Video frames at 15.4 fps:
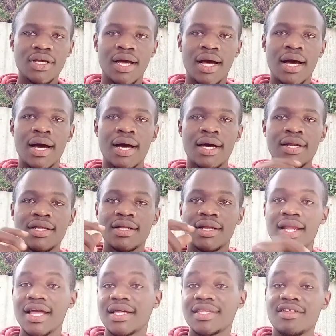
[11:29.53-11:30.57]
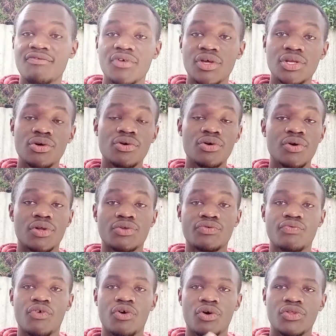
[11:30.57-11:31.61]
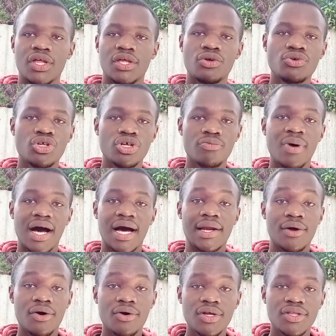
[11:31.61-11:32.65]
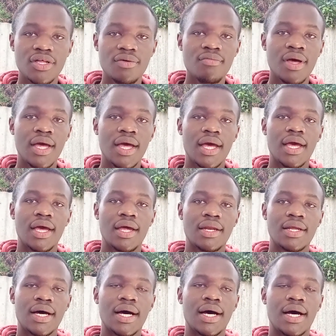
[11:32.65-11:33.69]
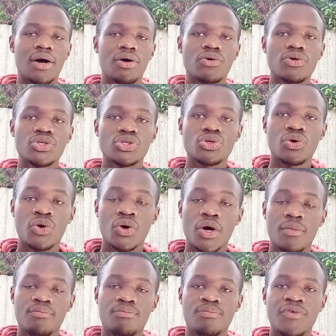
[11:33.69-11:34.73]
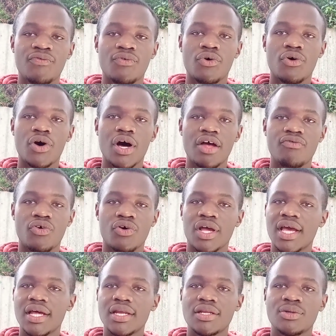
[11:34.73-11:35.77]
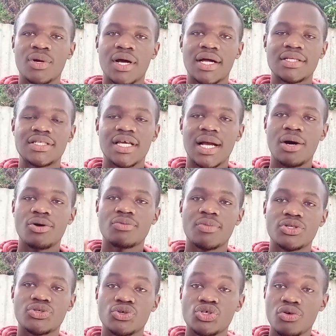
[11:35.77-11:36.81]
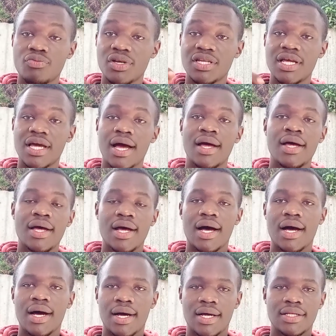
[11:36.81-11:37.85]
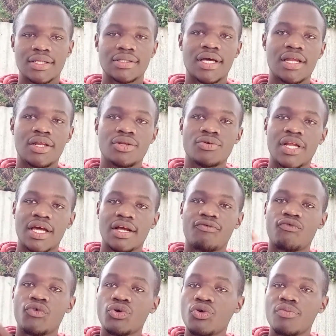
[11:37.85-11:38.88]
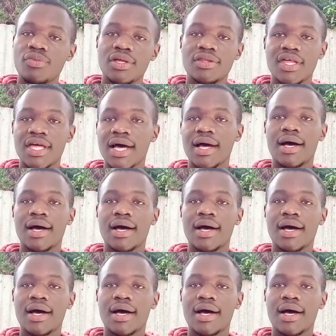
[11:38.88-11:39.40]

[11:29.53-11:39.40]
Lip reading: Like the video for the YouTube algorithm, and also, before I forget, you can check out my social media and you like follow me there.